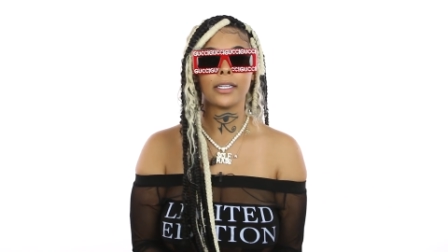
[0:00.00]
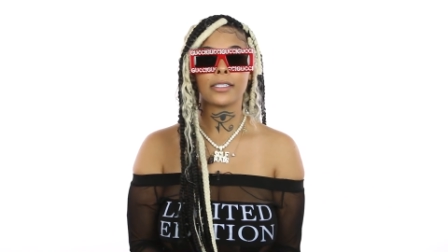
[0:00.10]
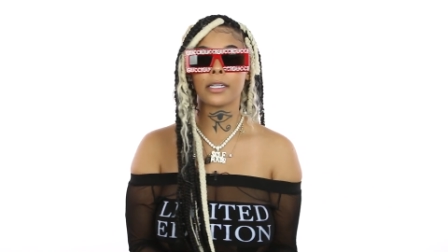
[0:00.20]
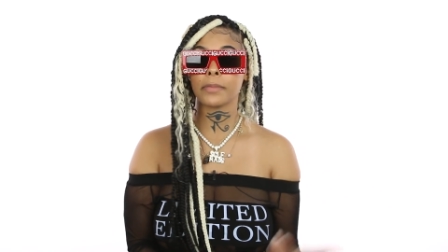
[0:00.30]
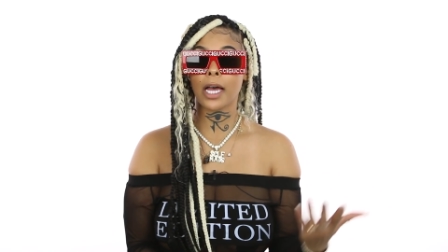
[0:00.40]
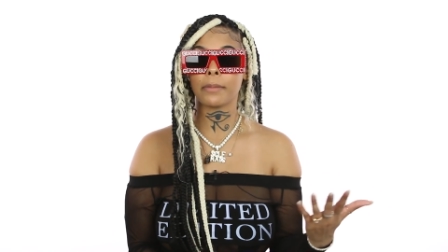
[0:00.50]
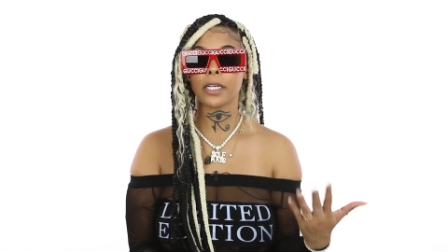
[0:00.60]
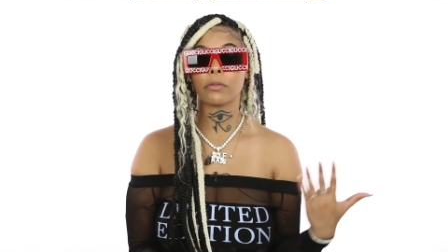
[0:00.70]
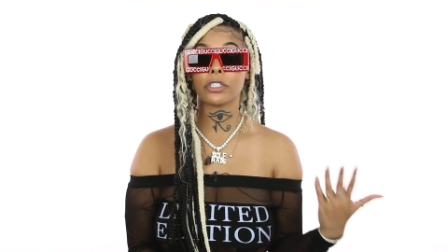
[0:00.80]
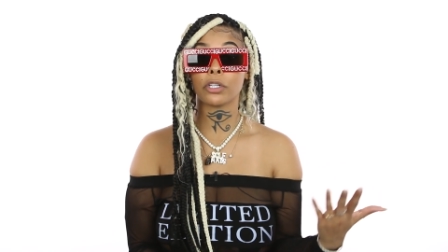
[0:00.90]
Sometimes
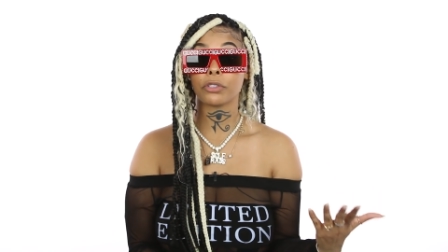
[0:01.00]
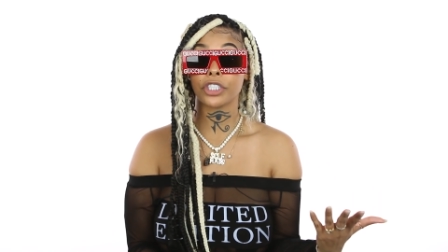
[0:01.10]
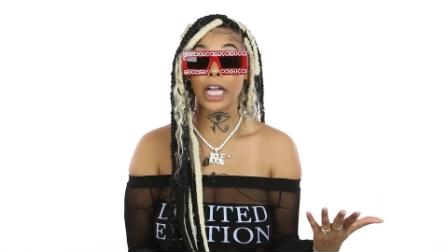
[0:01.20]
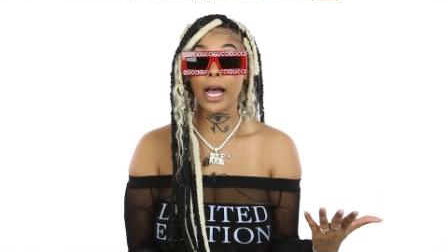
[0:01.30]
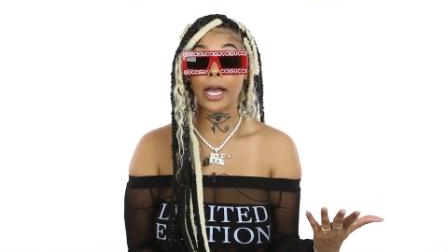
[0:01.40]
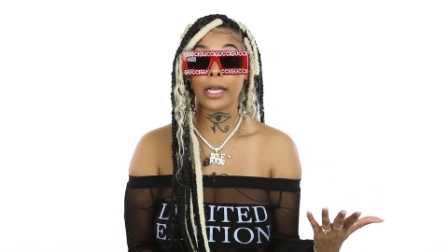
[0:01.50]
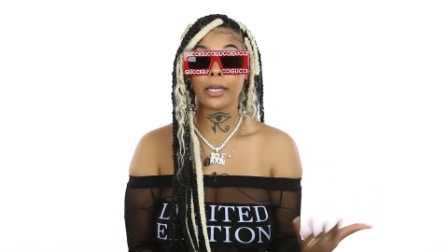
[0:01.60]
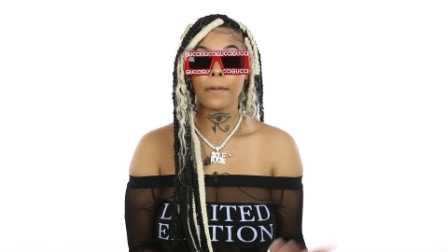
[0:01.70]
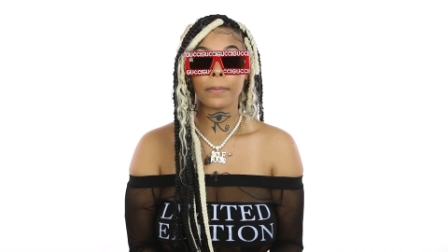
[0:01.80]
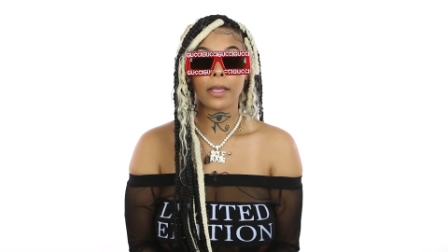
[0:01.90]
I was so
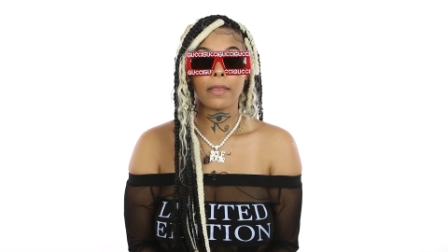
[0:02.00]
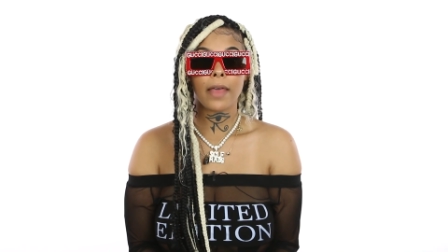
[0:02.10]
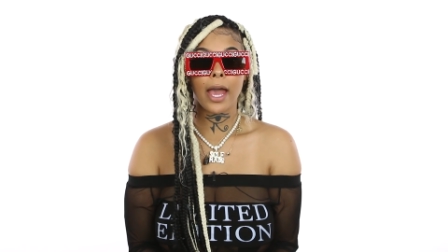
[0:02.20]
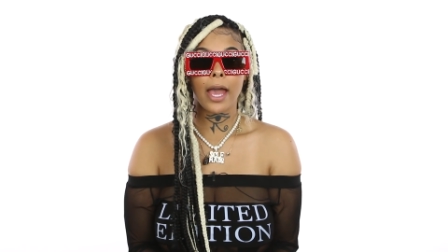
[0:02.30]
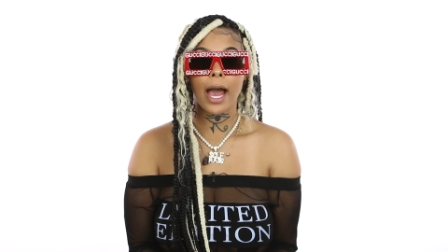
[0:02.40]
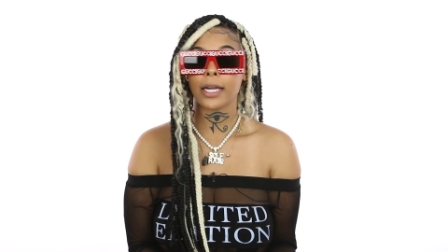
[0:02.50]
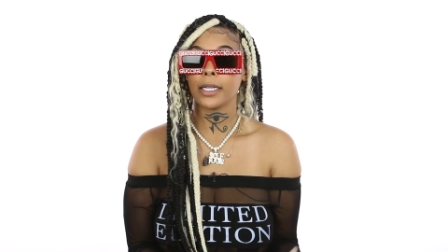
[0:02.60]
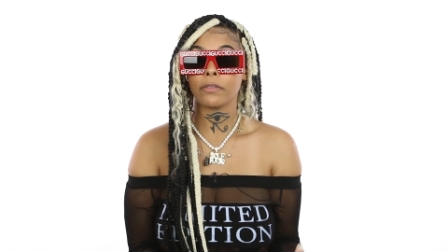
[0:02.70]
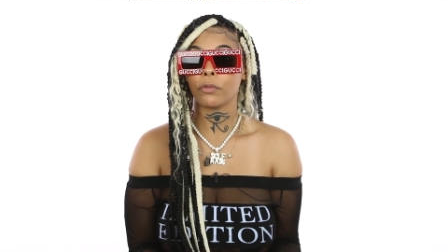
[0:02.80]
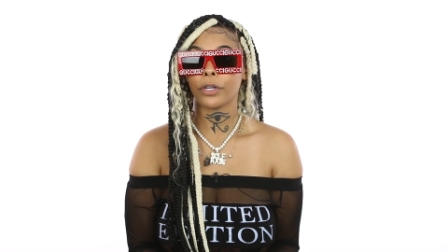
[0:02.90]
shy that I
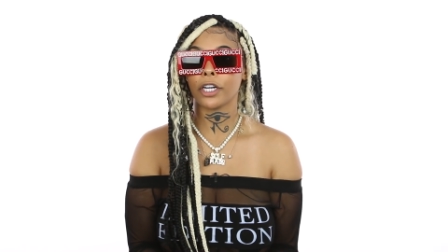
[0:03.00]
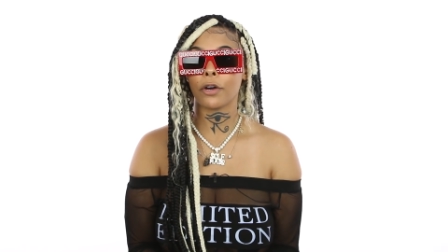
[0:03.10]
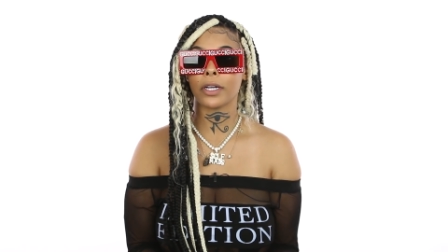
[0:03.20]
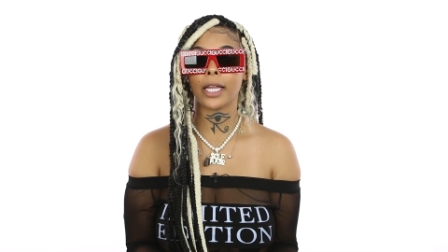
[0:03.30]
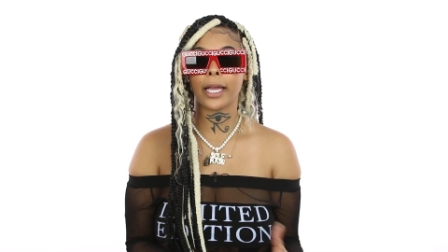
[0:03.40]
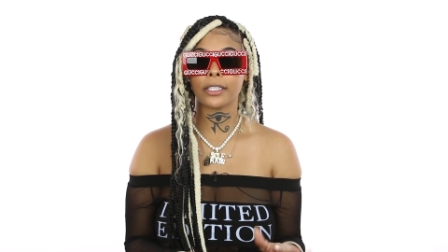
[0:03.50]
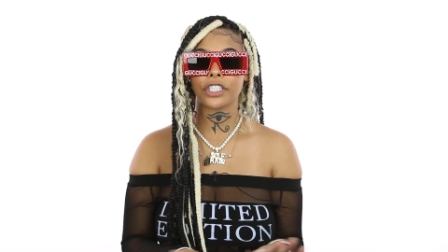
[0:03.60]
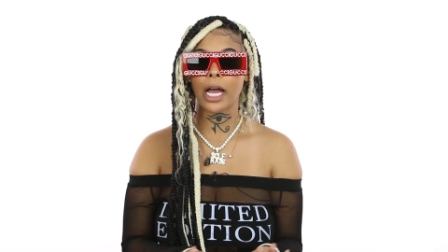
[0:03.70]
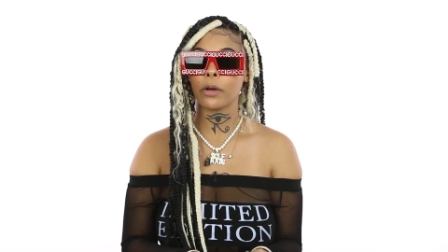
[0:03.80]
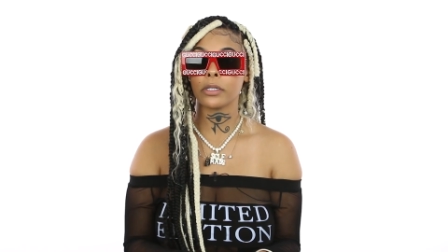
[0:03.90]
didn't even want to go to like
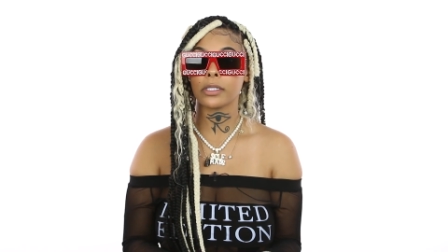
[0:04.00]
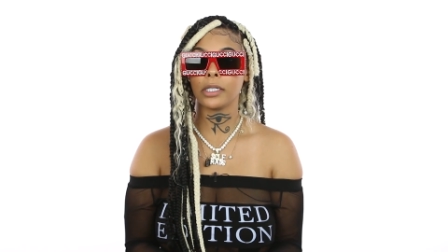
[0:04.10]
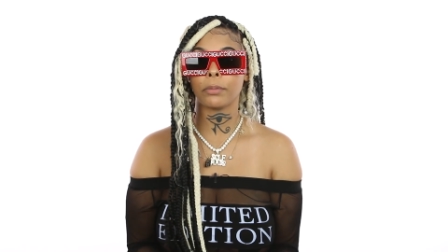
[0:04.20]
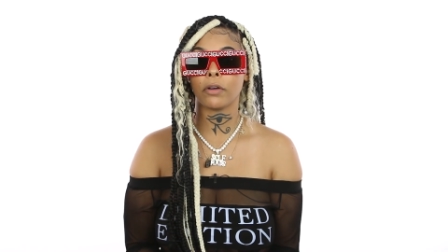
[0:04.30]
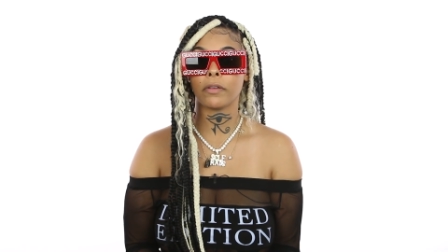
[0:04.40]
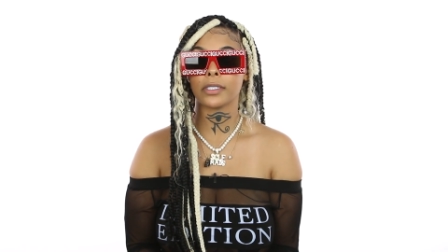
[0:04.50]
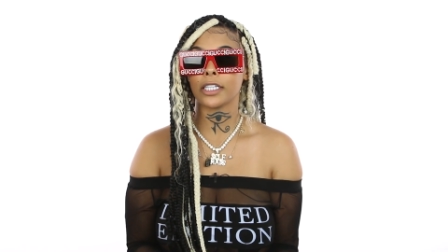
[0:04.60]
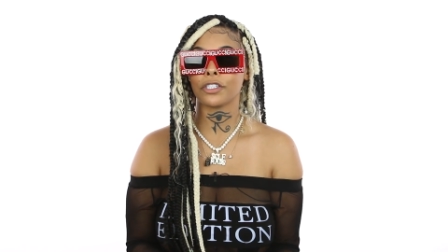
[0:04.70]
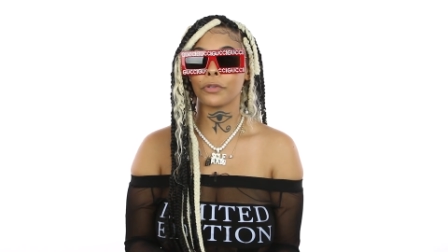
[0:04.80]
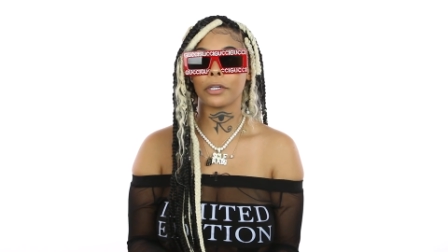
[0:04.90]
childhood sleepovers.
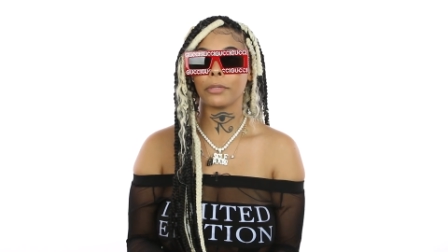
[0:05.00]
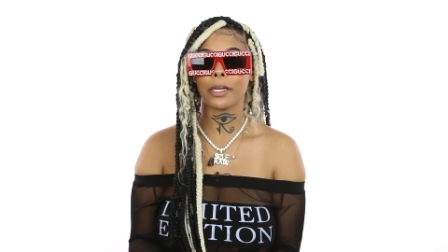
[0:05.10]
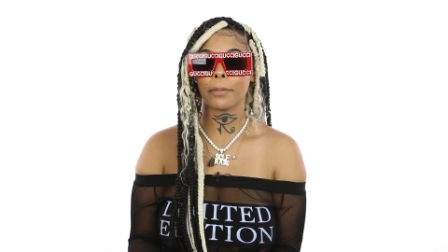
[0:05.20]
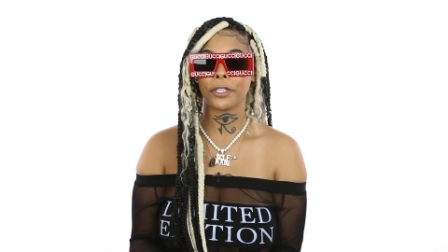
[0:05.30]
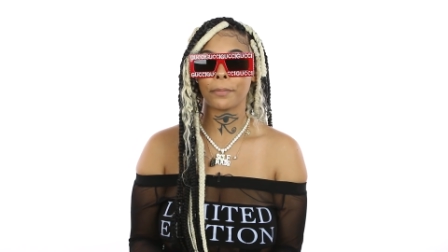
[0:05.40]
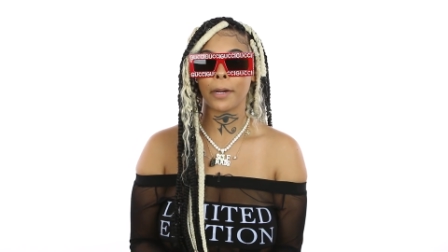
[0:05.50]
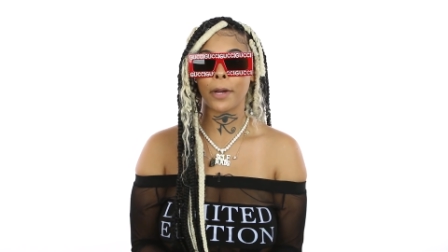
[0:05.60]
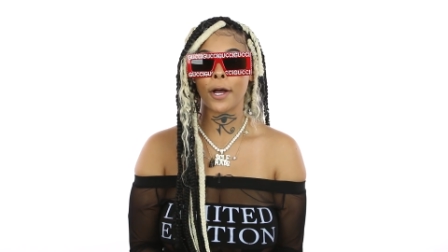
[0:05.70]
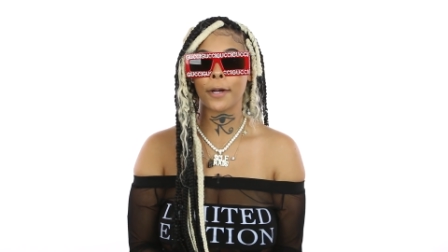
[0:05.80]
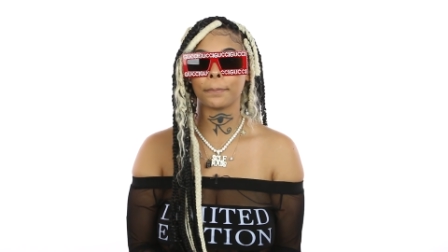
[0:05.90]
I just wanted to be up under my
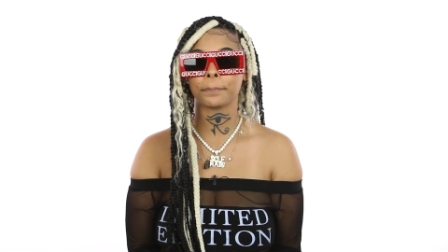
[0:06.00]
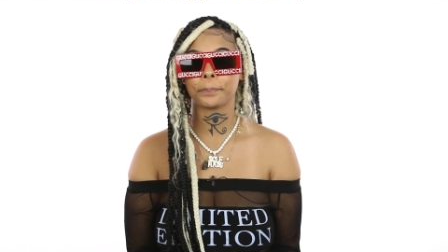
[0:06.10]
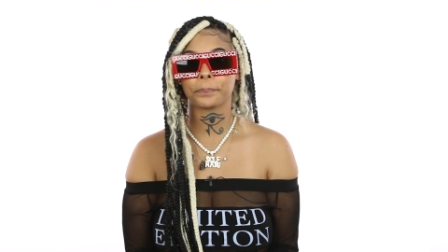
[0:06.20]
mom.